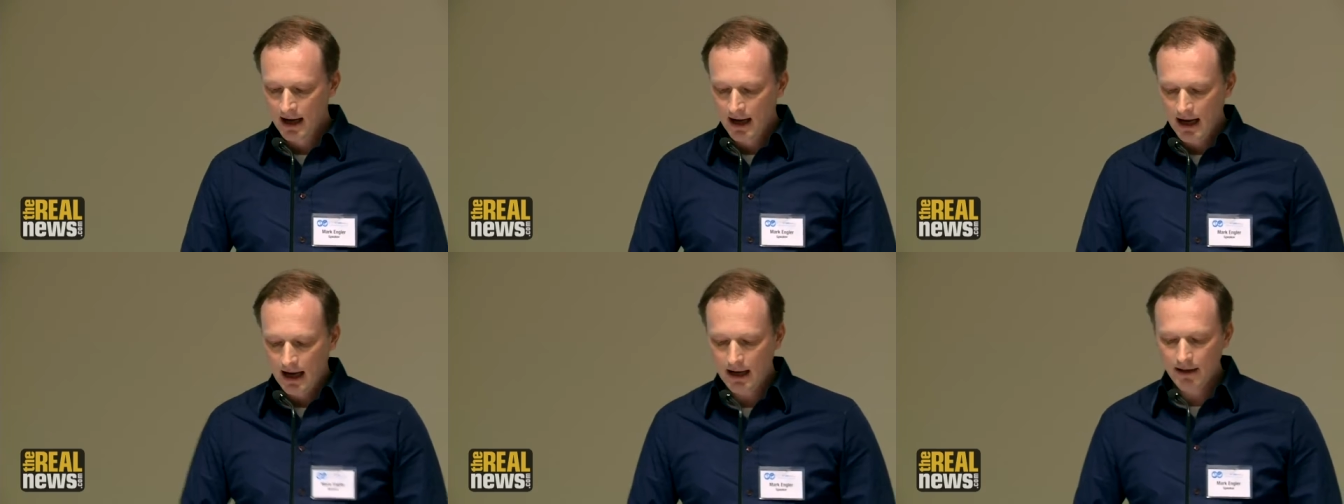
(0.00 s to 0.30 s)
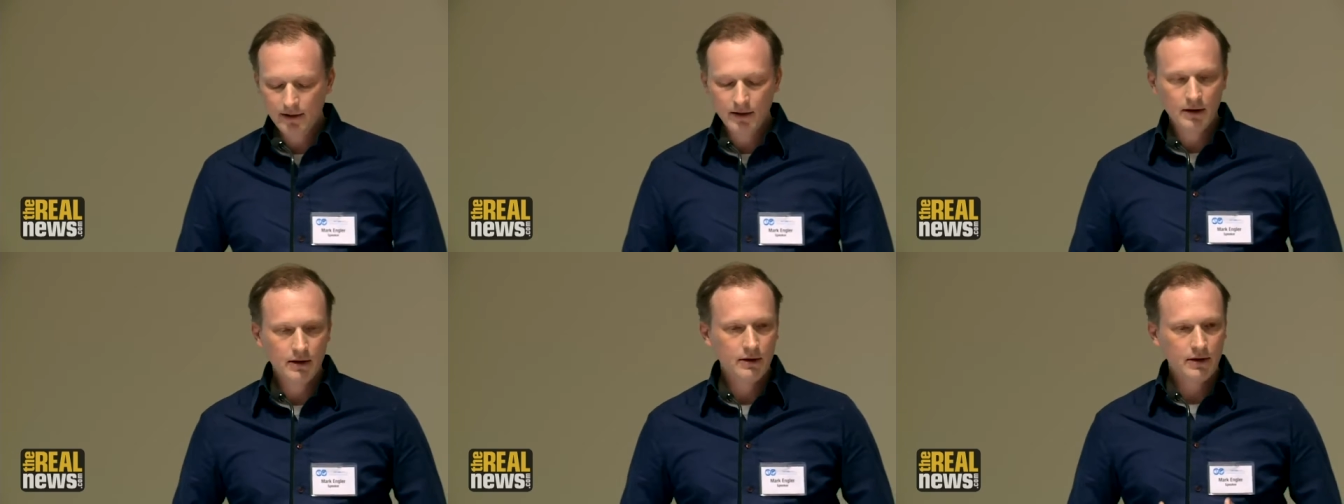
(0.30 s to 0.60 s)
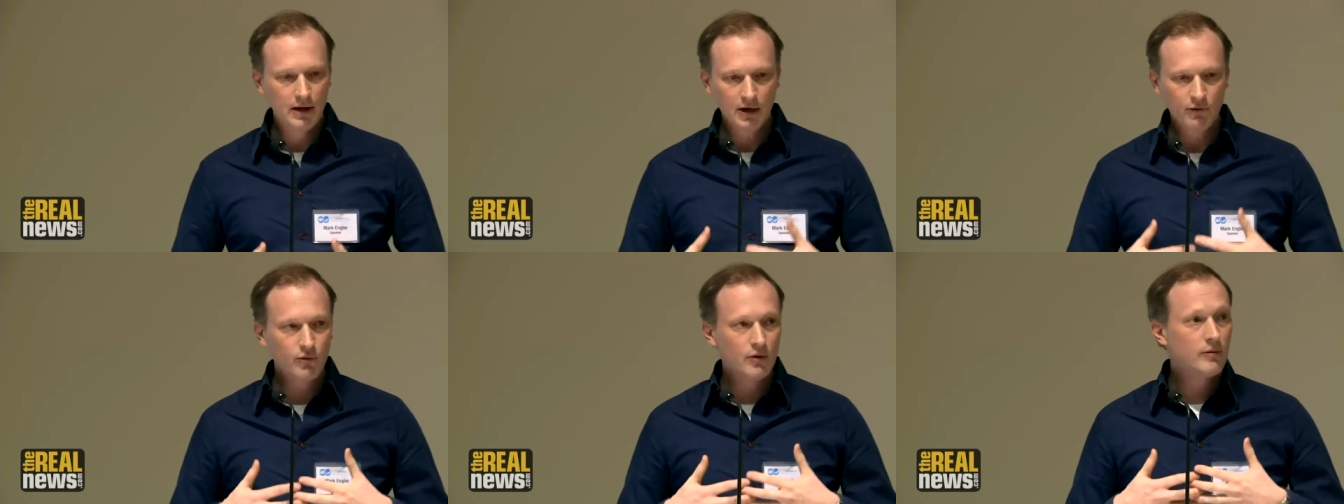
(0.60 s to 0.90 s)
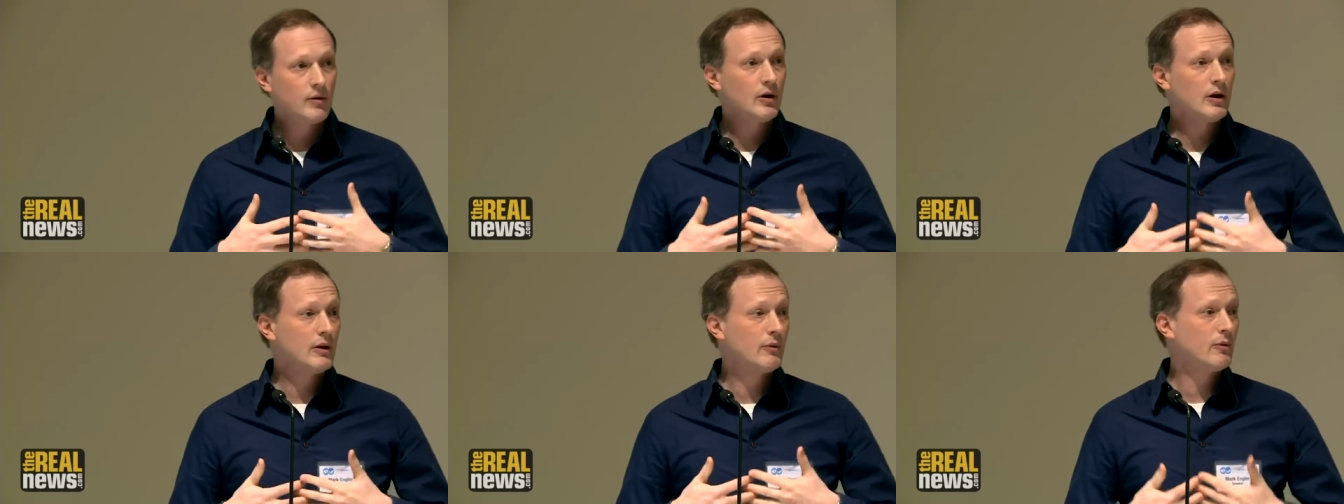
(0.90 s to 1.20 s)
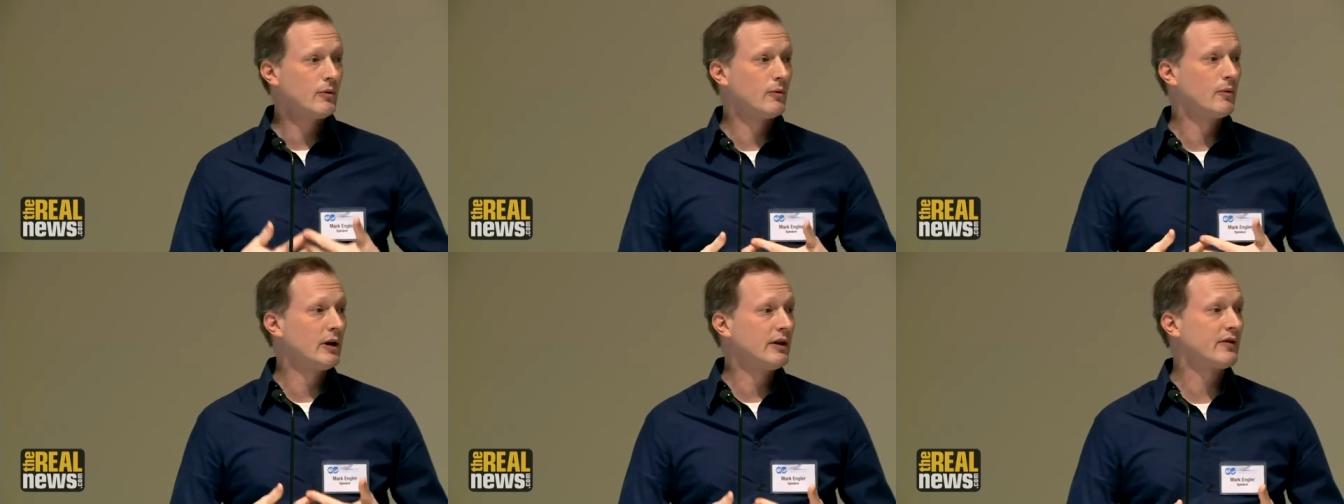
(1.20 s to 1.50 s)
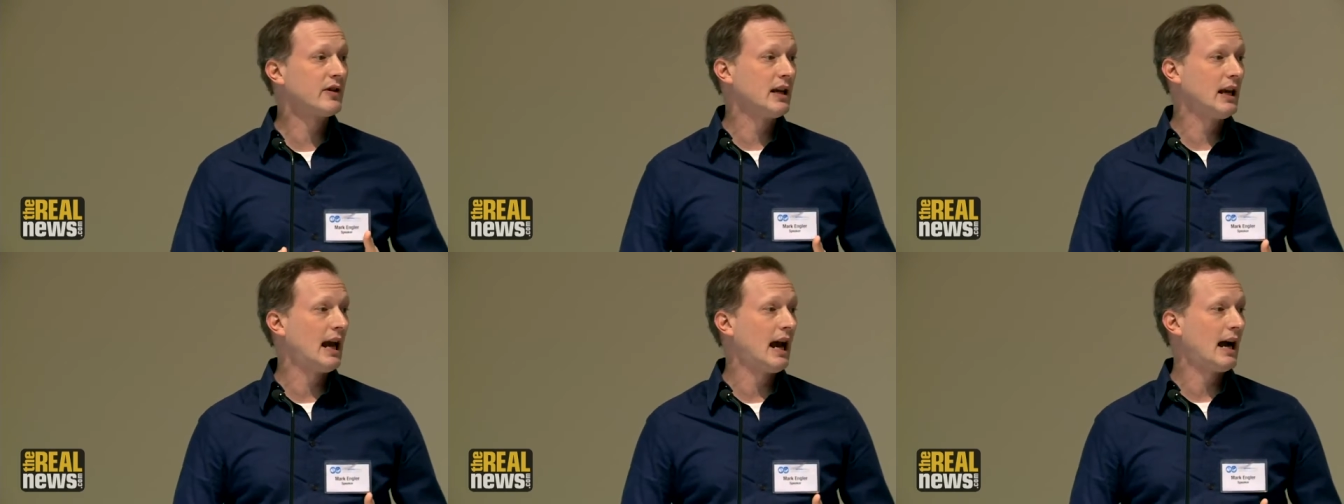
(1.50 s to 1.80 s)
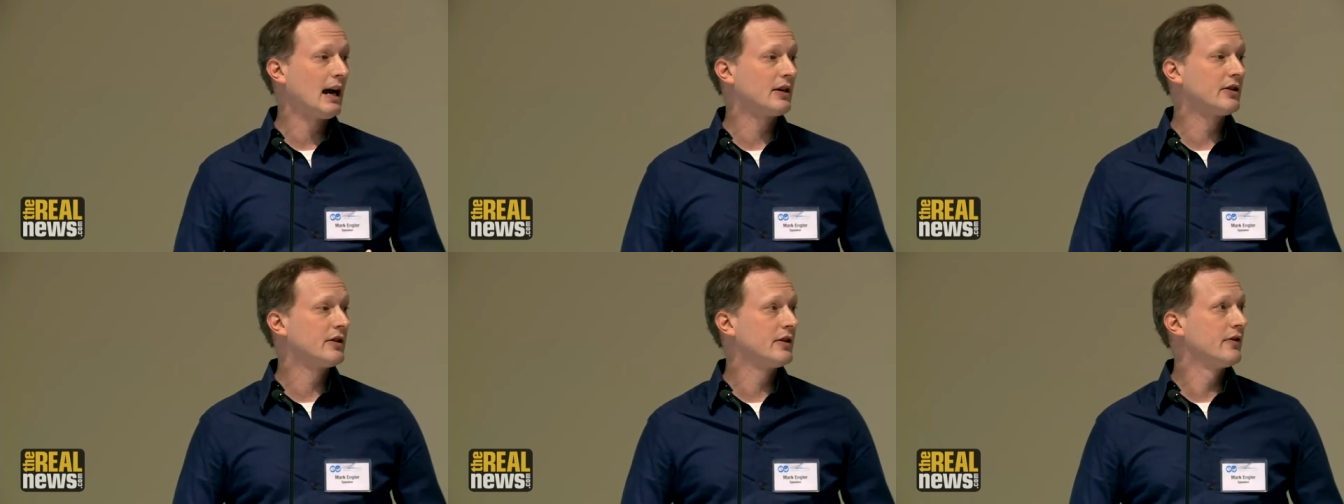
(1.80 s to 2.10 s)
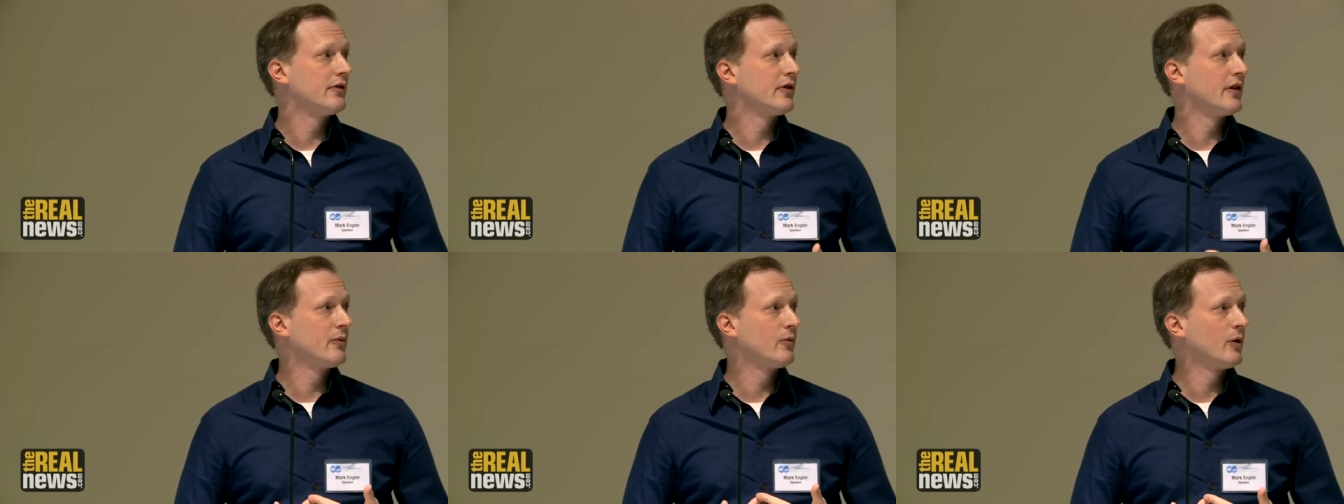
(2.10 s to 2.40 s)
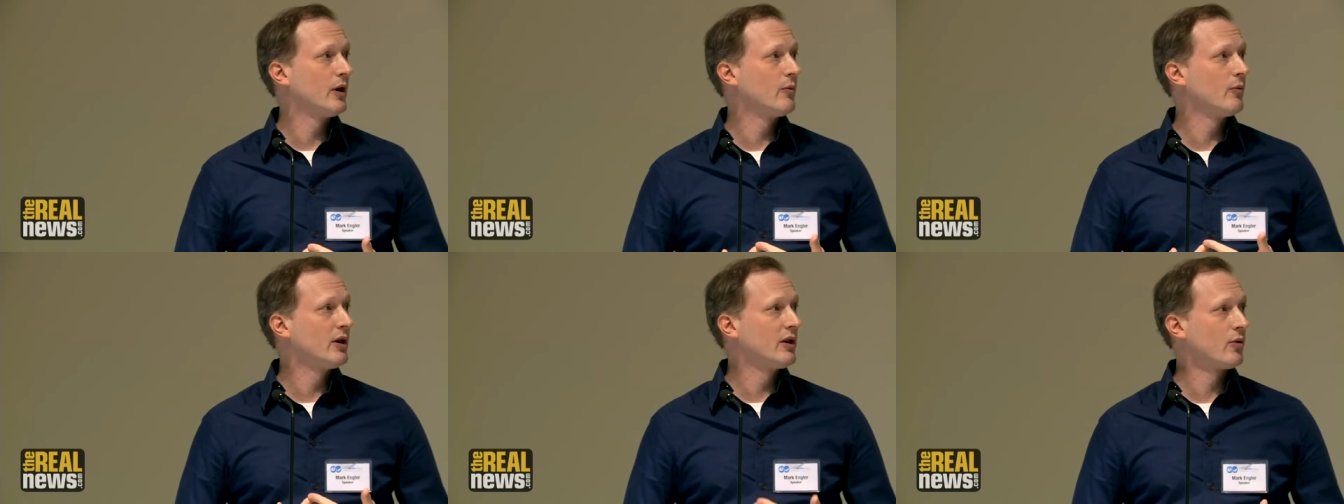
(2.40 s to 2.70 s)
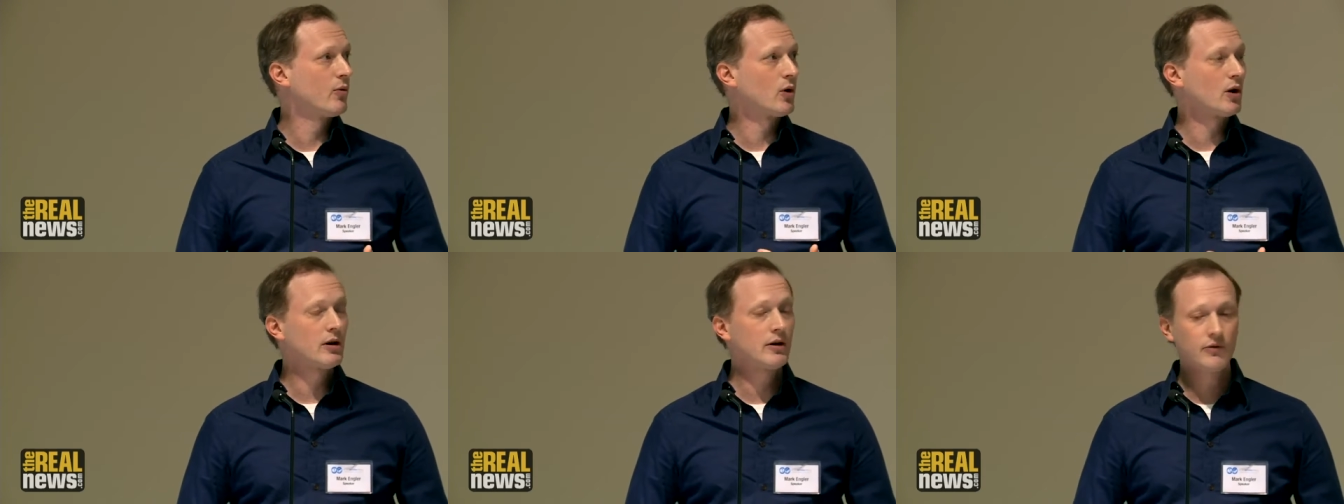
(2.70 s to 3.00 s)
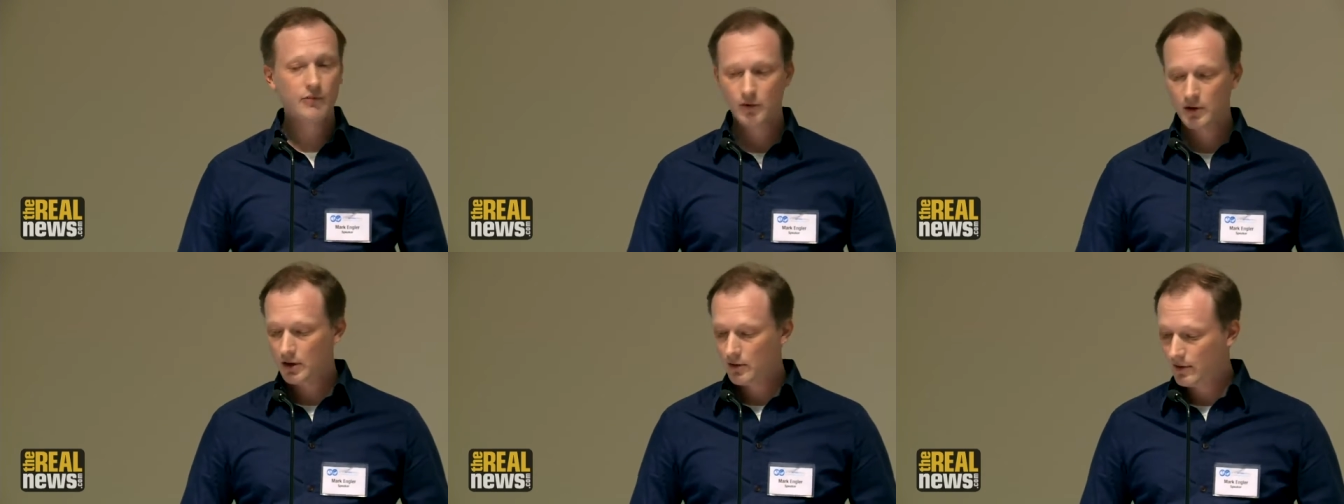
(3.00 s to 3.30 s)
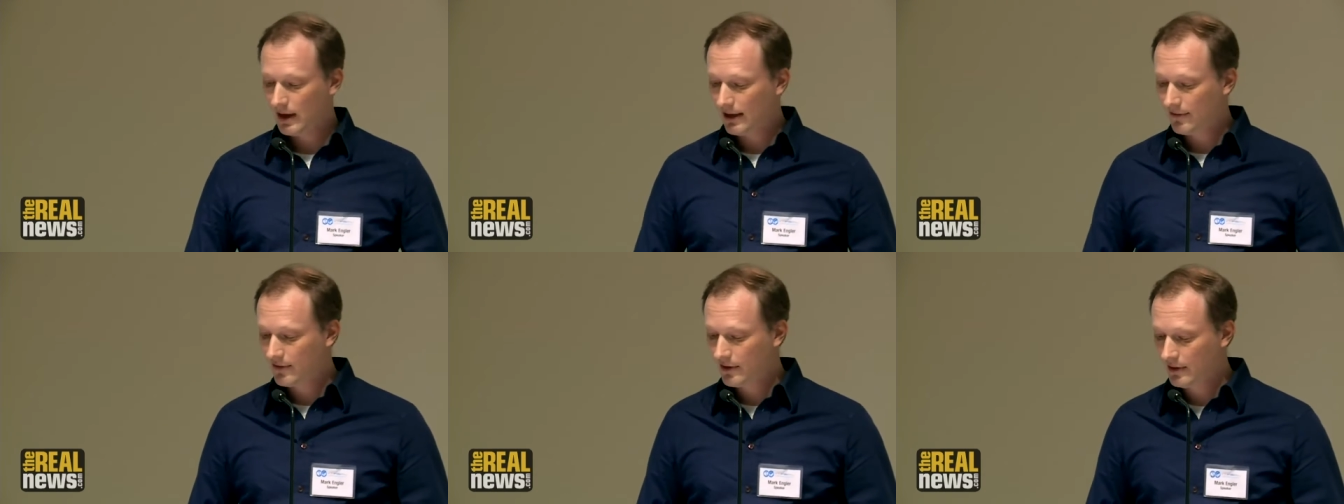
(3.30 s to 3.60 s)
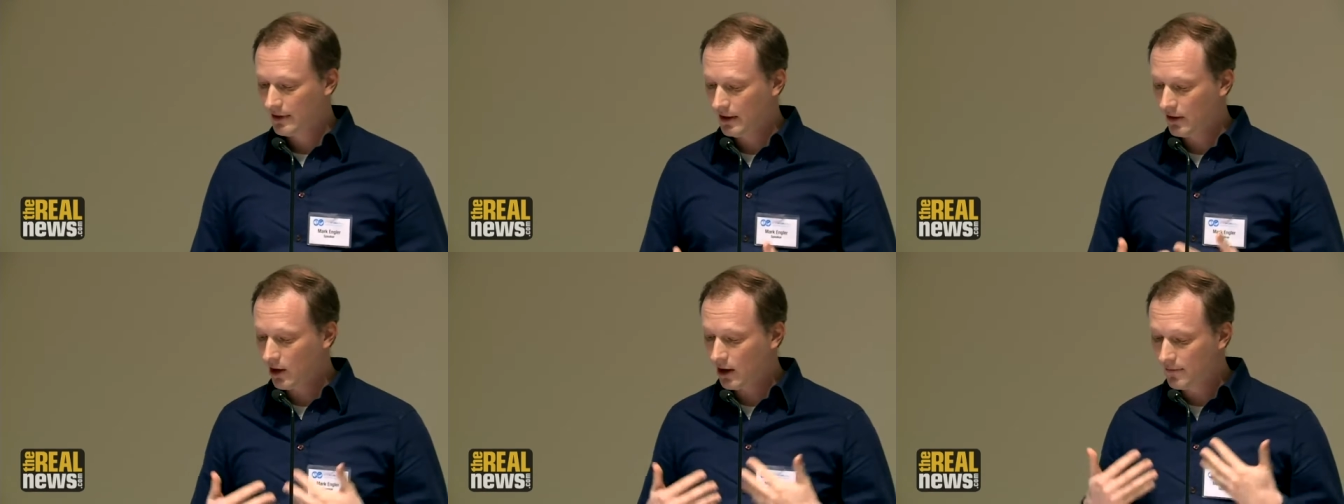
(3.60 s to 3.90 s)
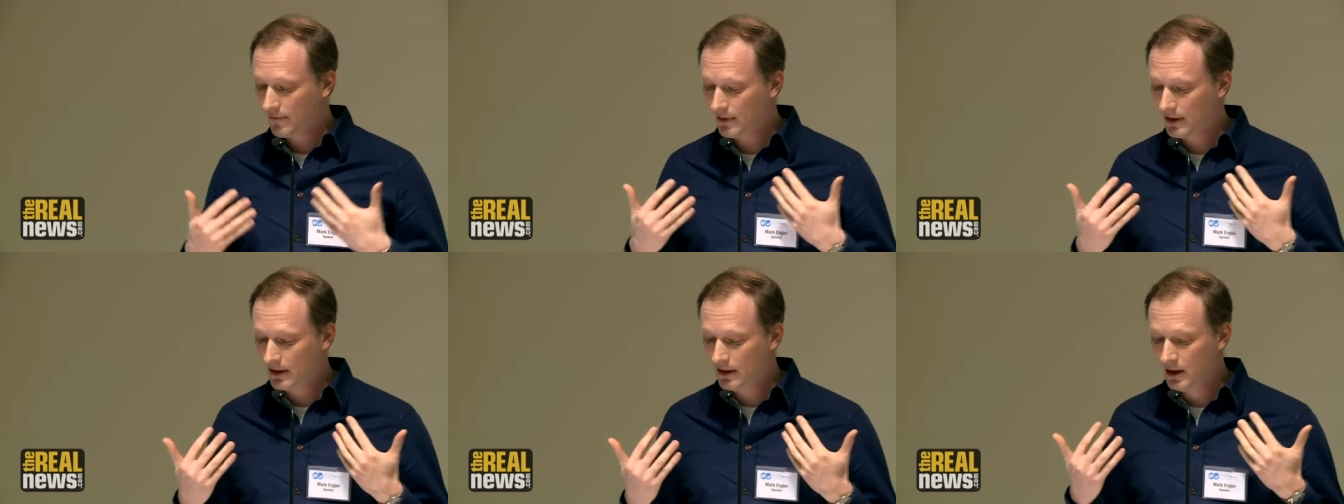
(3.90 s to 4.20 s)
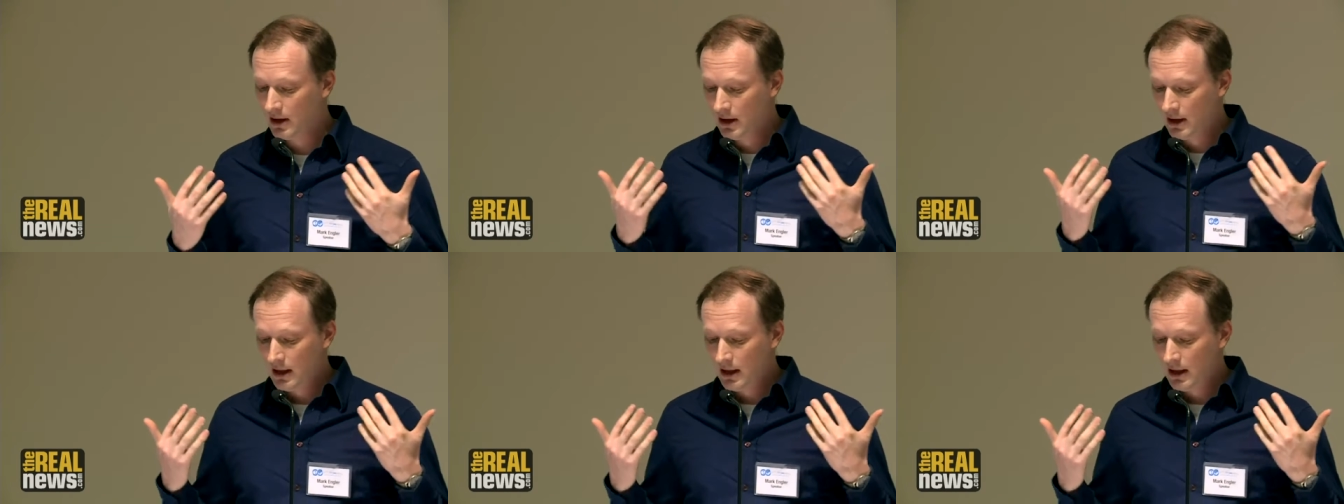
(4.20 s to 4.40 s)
And these were really risky actions, and when the workers were arrested, they'd often